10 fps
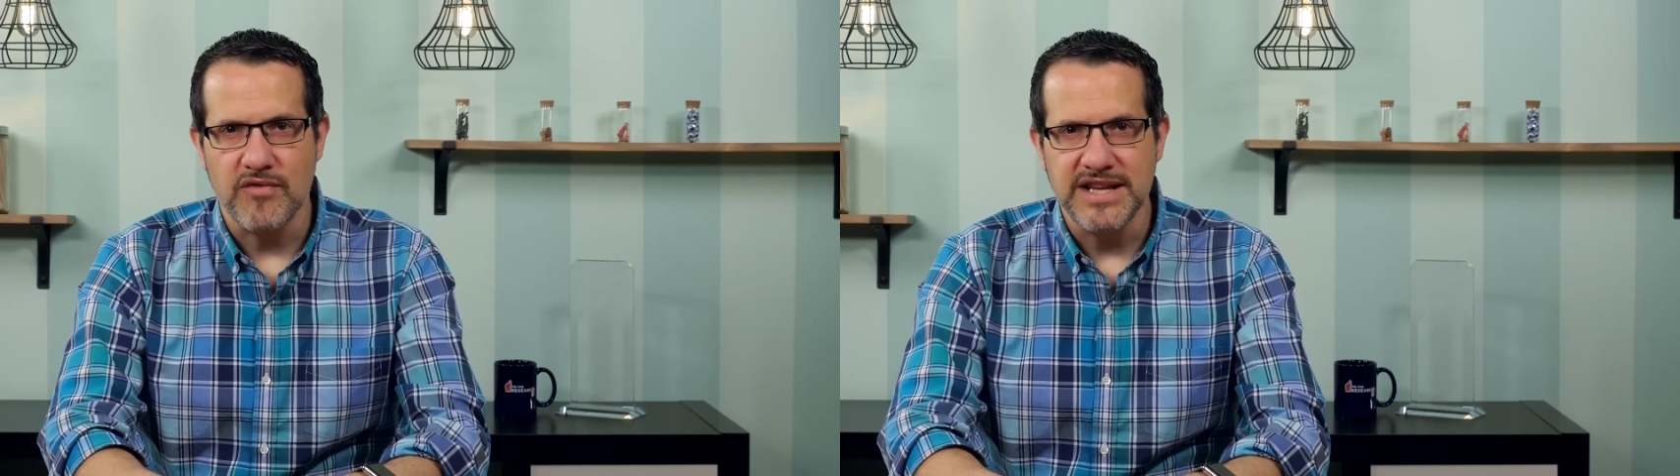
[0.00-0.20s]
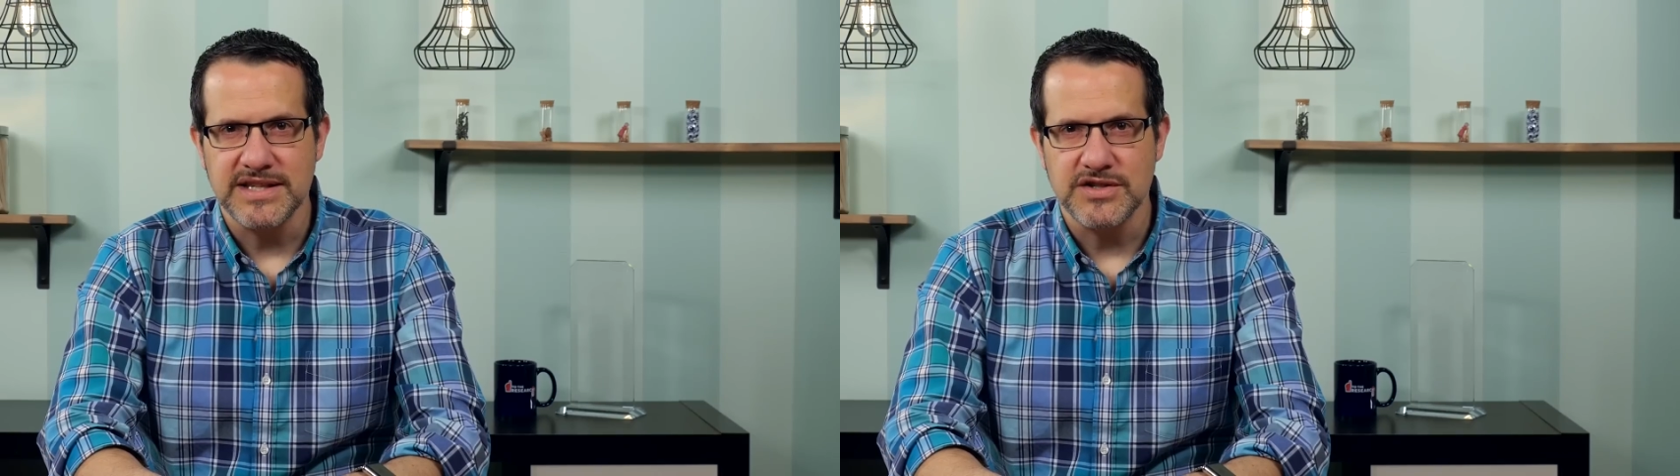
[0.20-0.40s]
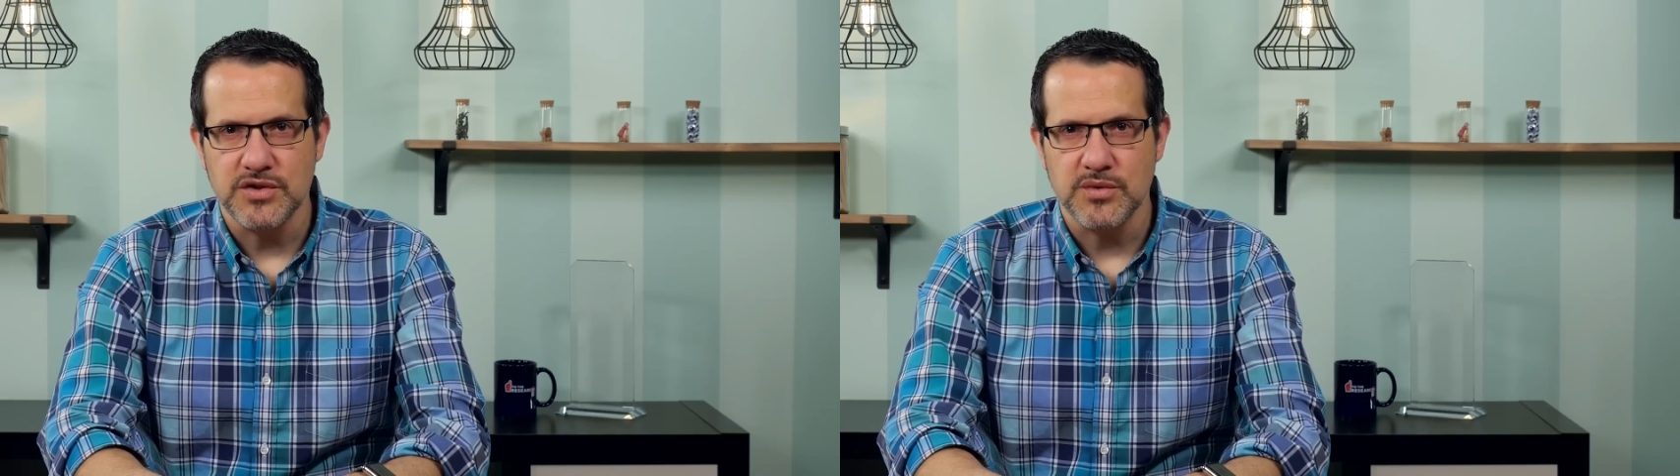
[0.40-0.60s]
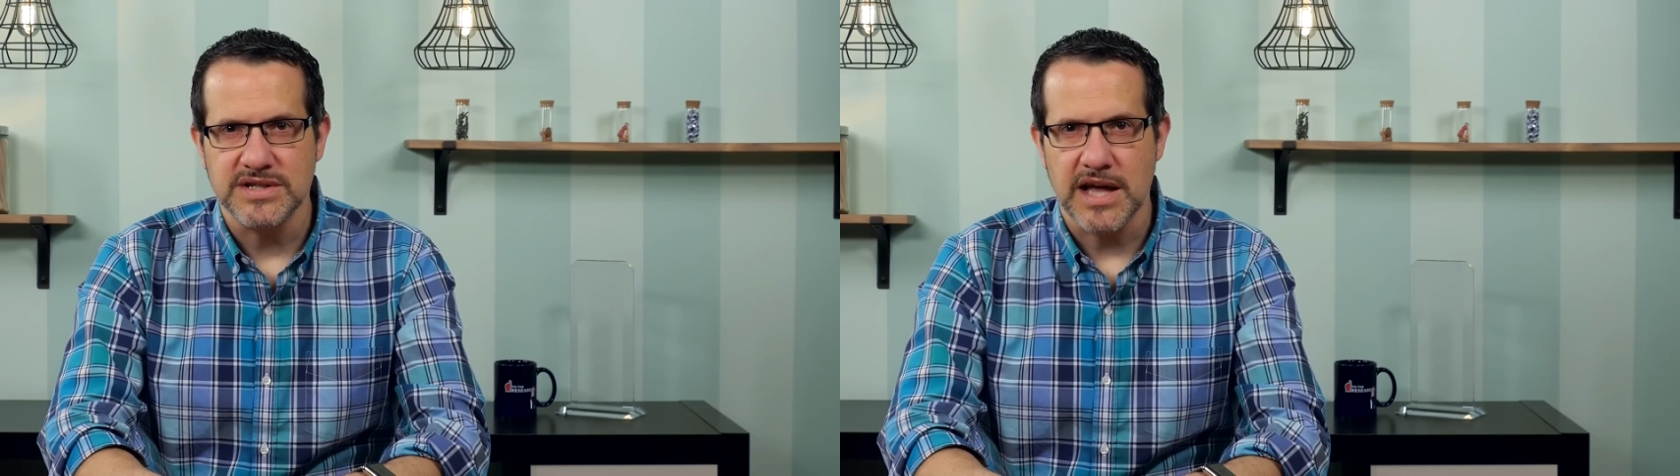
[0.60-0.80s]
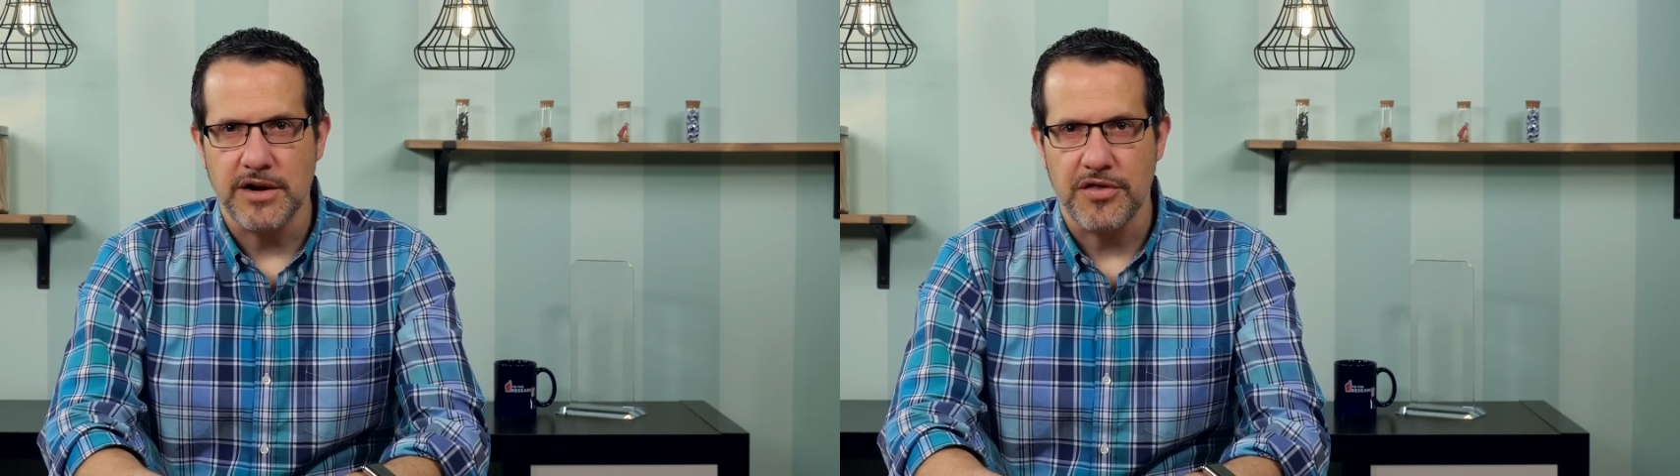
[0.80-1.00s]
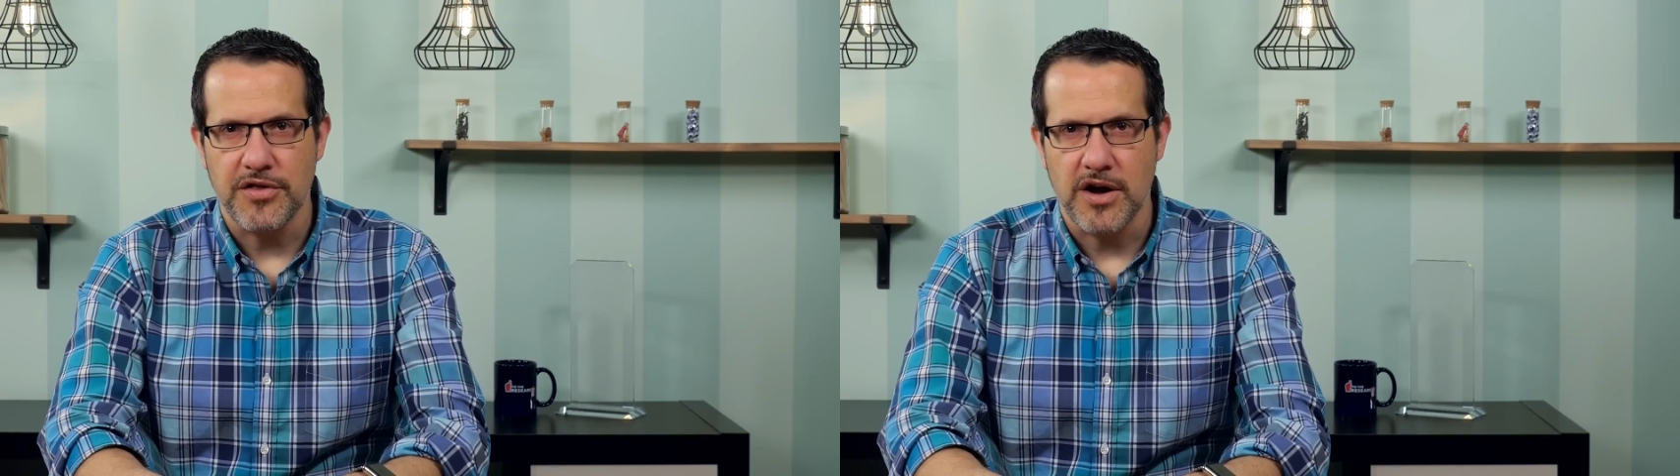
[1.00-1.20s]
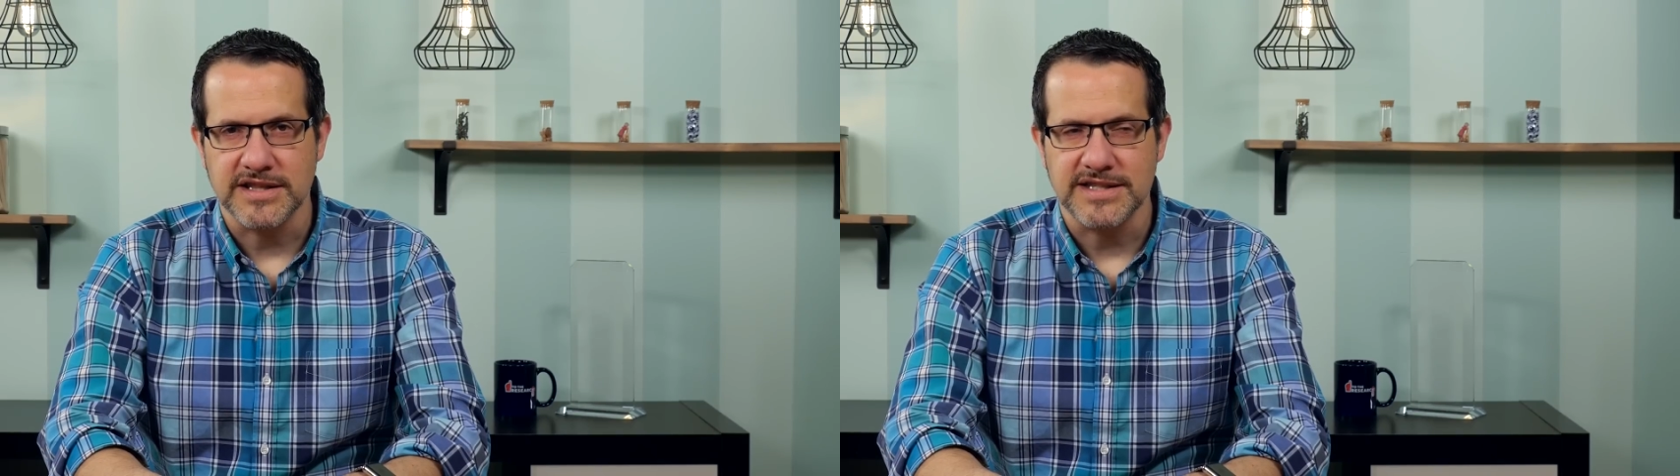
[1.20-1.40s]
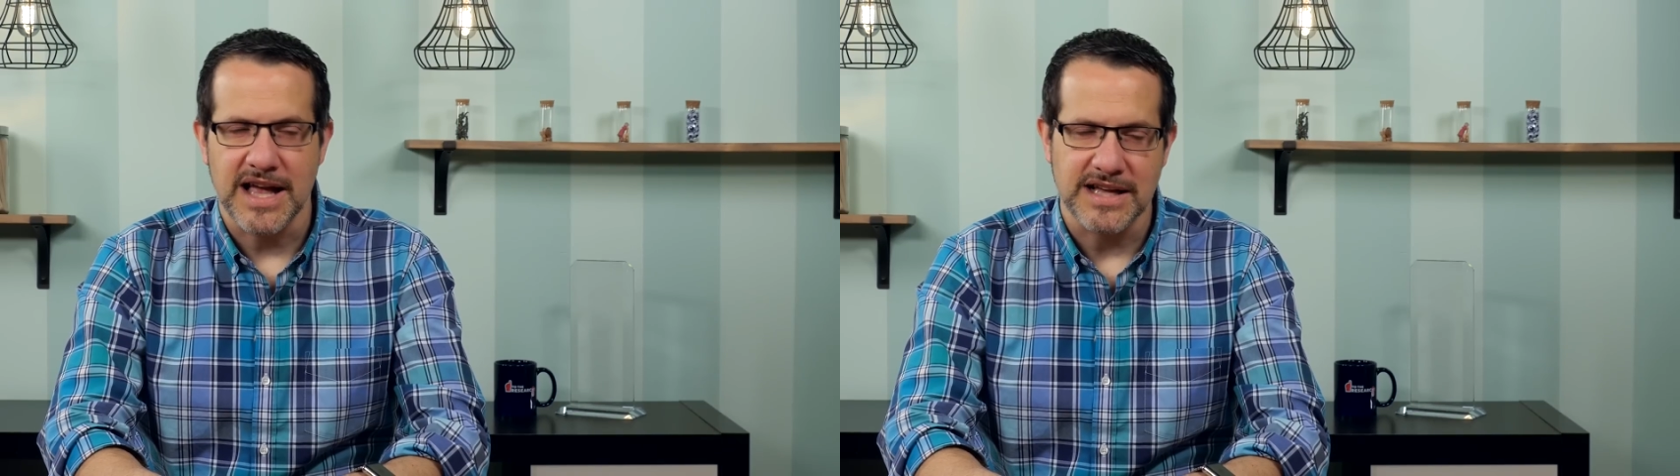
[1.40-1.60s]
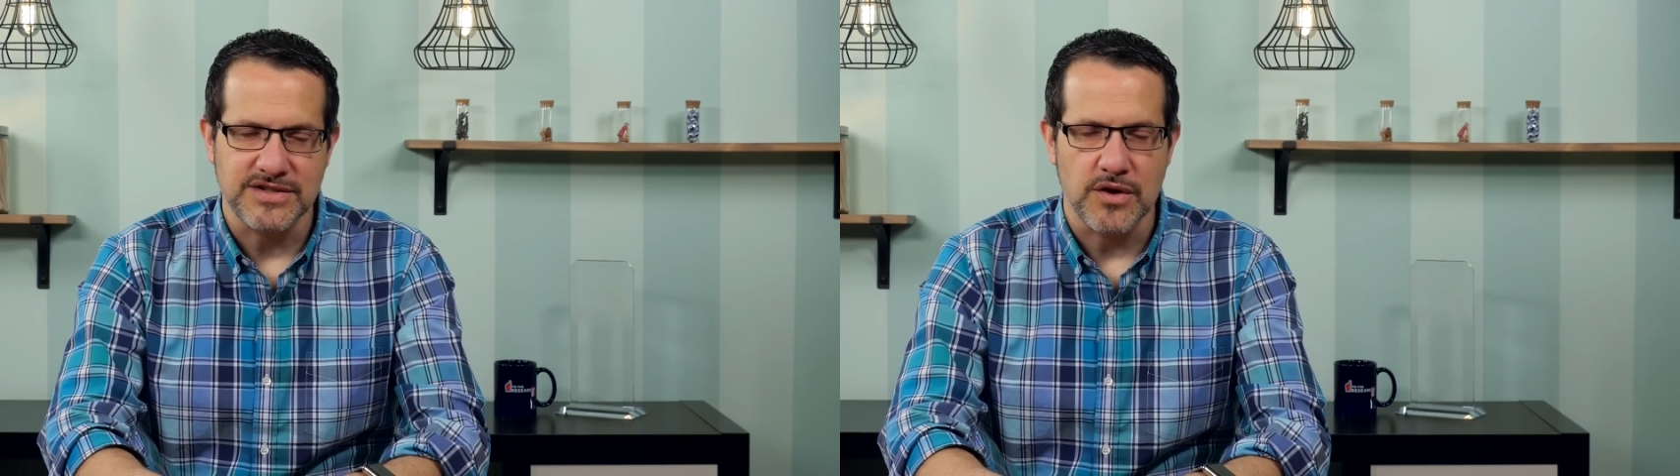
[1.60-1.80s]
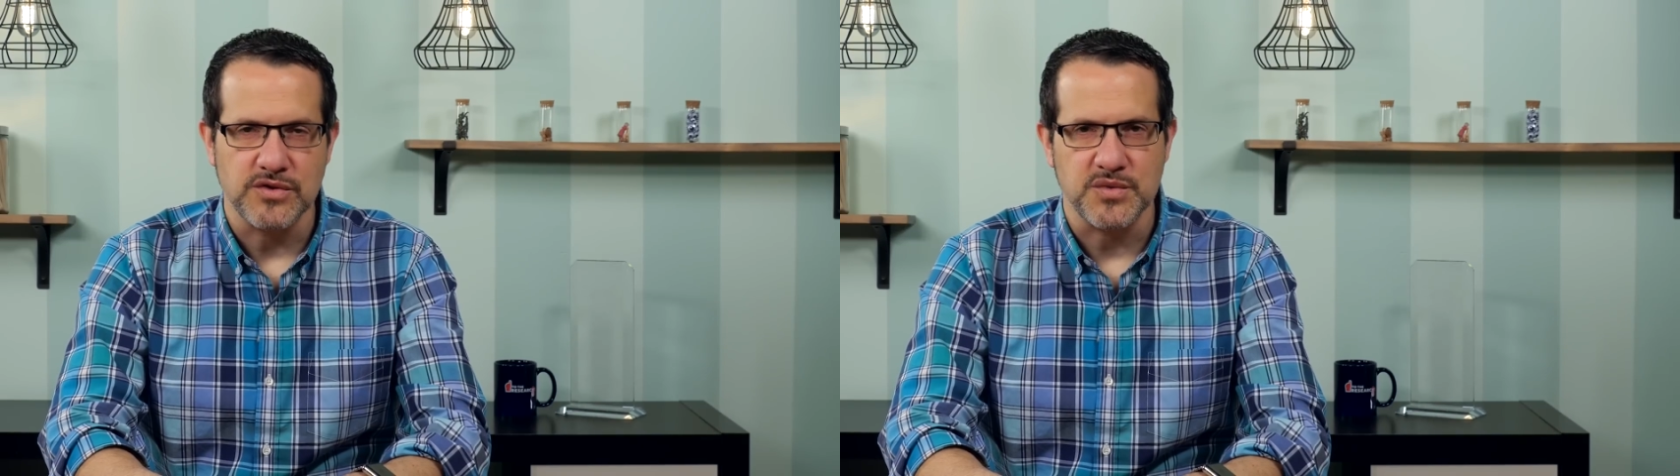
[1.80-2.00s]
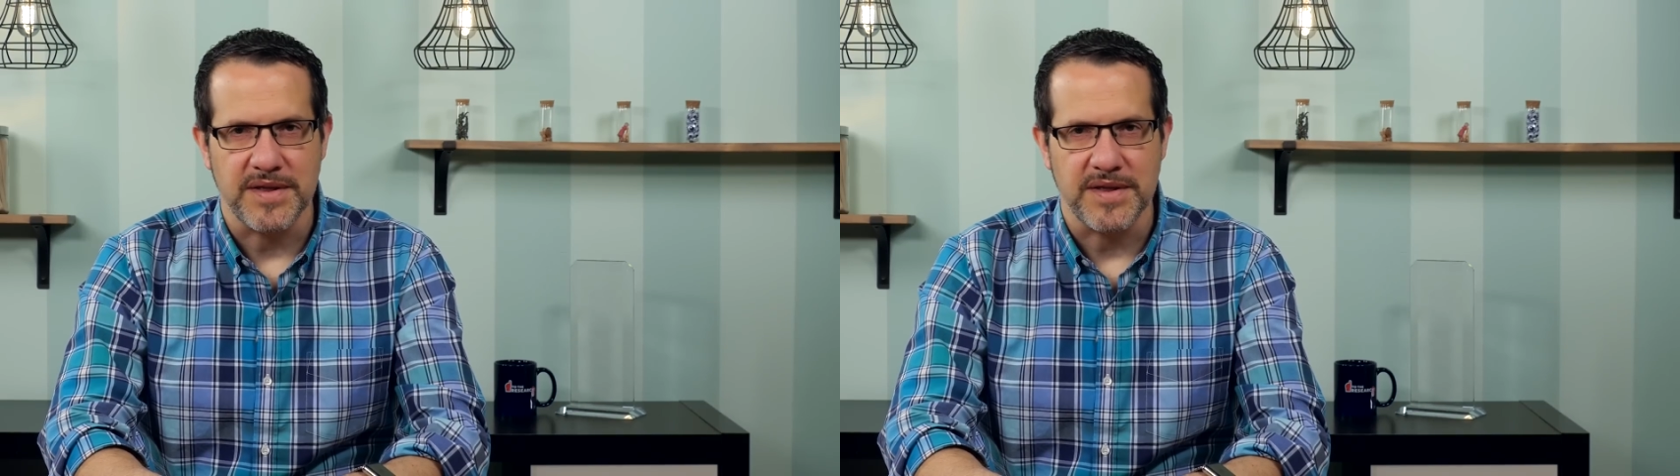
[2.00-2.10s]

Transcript: recent suicidal thoughts as those